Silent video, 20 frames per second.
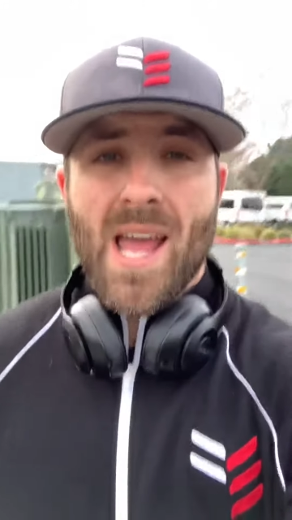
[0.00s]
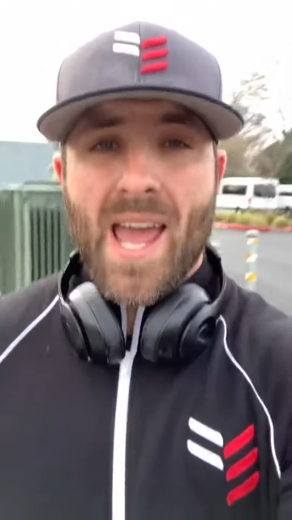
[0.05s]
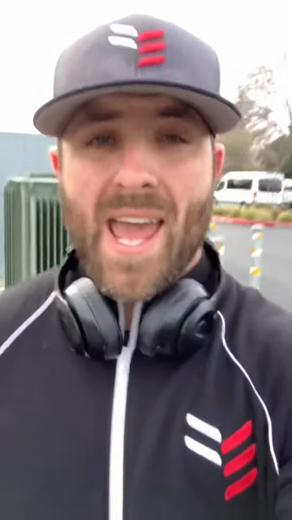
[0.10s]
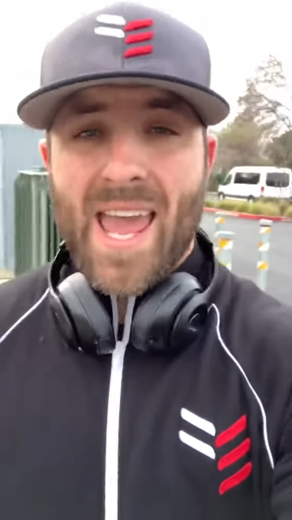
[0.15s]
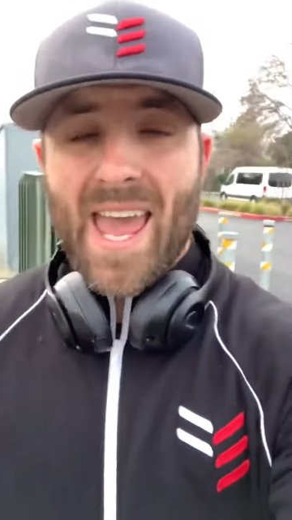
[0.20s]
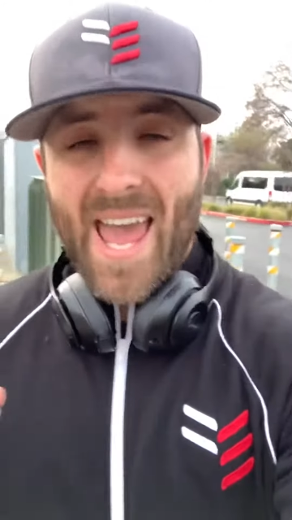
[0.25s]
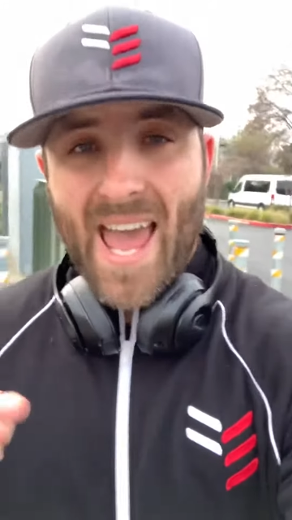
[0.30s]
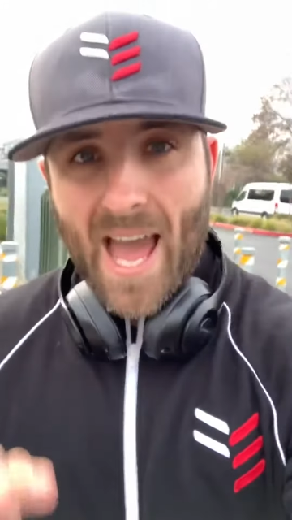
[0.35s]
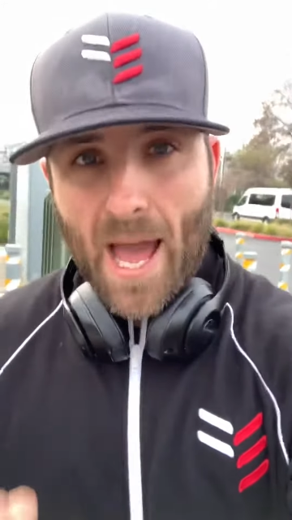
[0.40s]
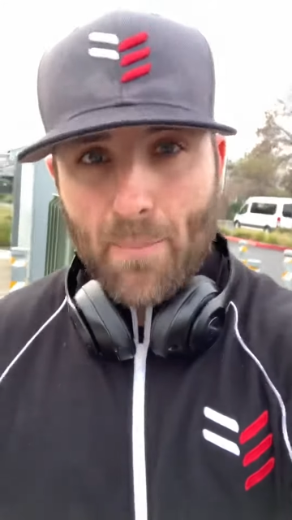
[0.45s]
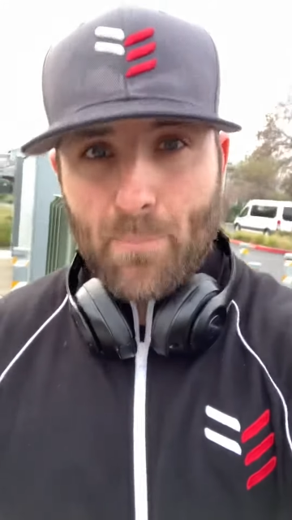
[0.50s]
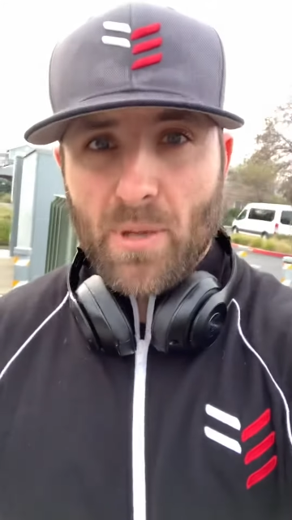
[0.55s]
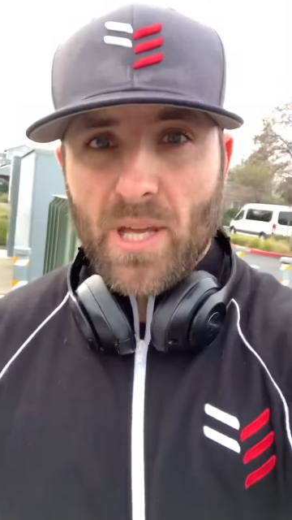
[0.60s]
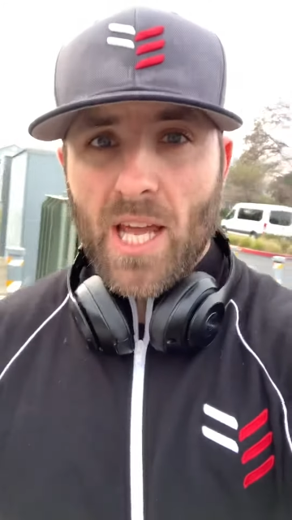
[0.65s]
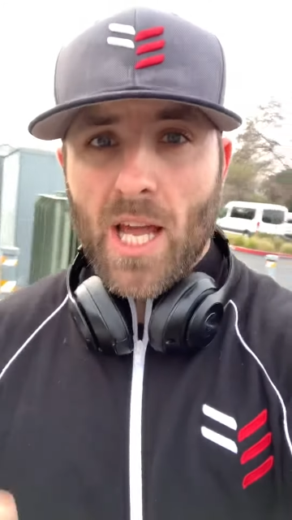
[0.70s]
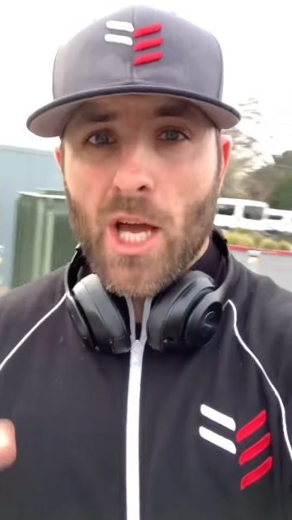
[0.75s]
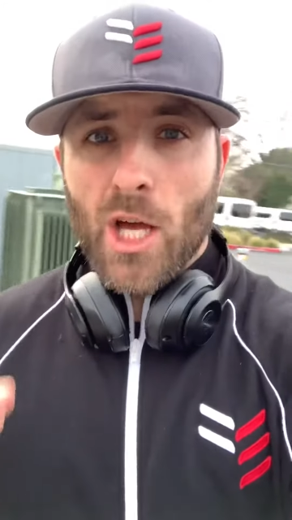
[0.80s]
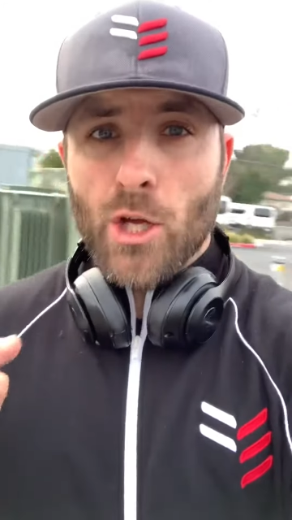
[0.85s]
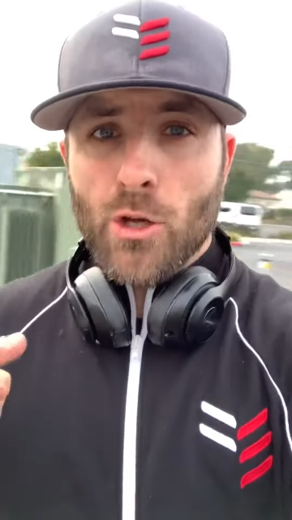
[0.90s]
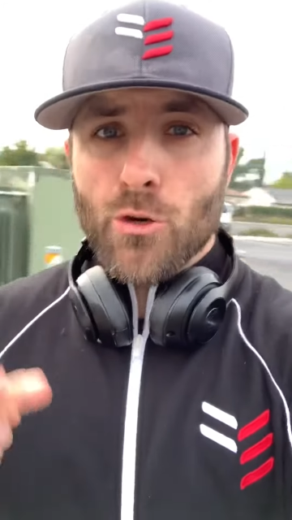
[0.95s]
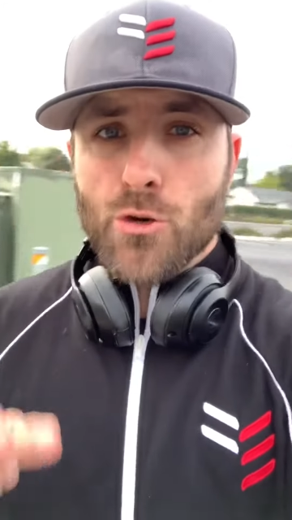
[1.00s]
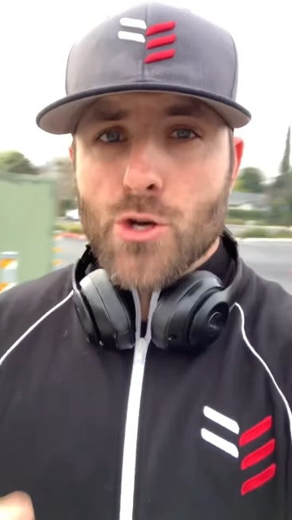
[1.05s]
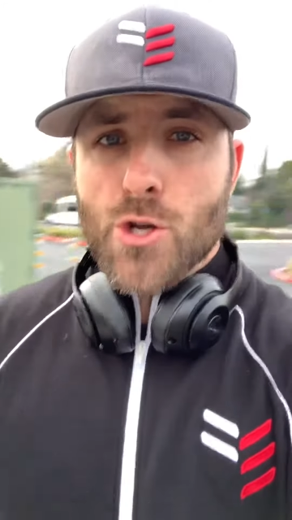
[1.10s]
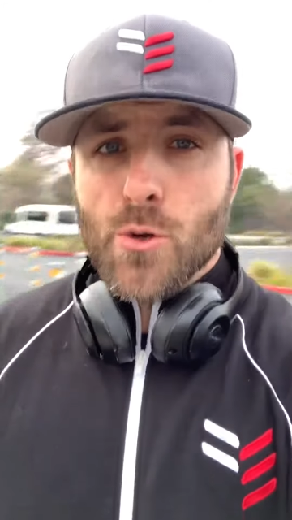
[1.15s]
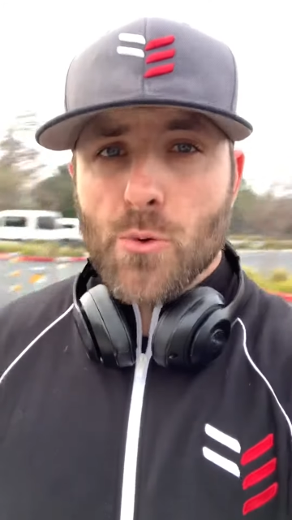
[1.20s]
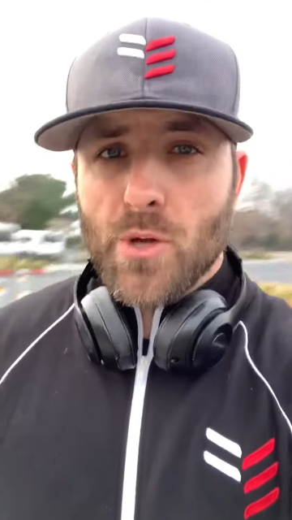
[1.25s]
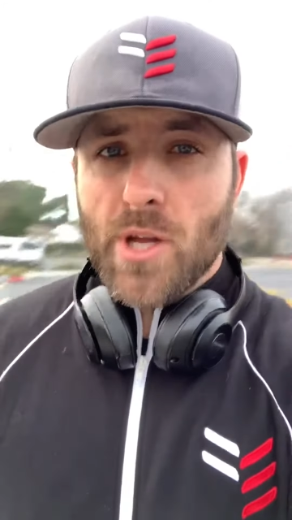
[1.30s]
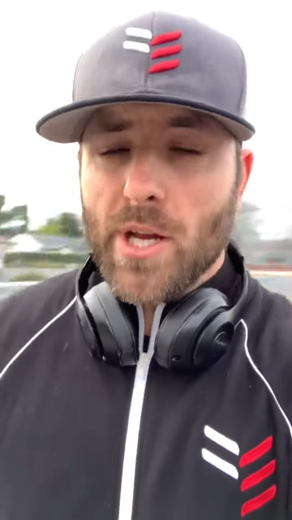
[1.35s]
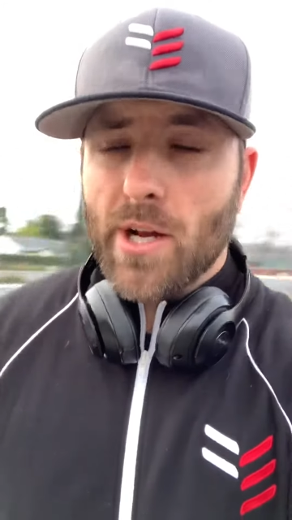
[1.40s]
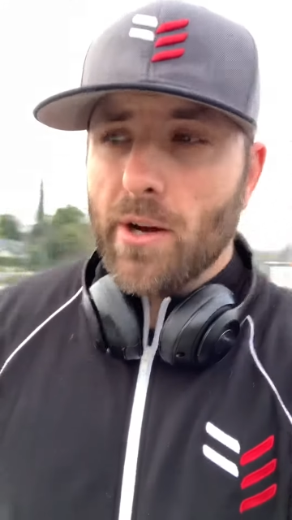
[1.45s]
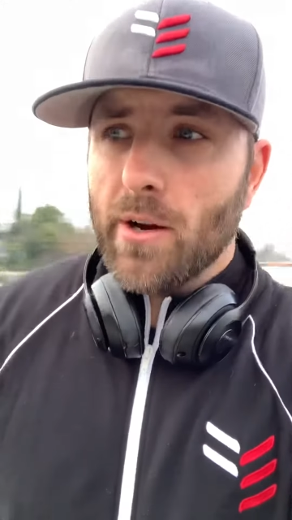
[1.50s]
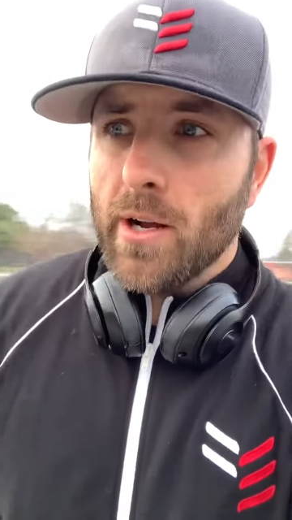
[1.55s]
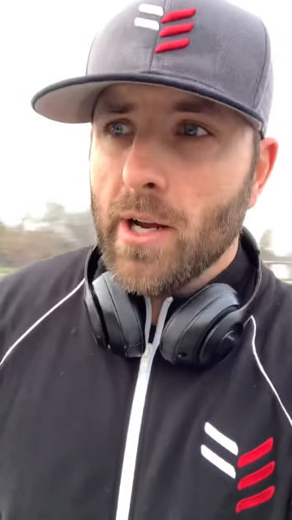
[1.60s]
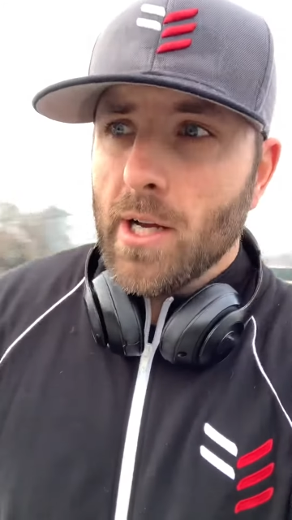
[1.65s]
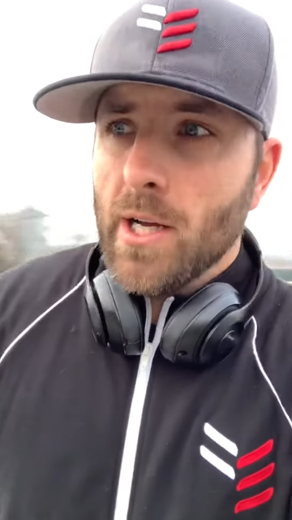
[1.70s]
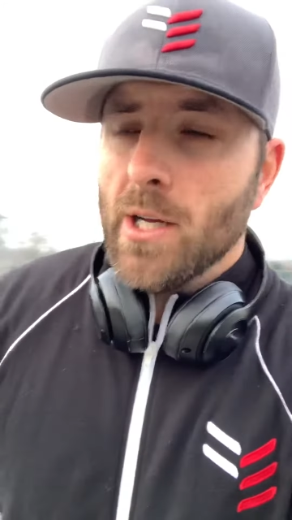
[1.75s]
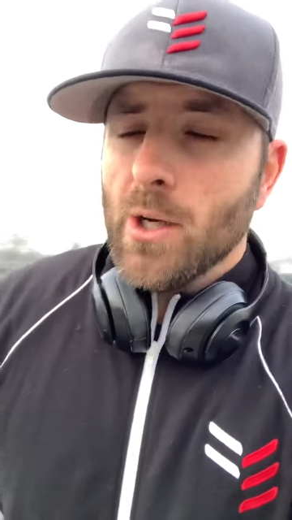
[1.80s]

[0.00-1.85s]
a happy new year.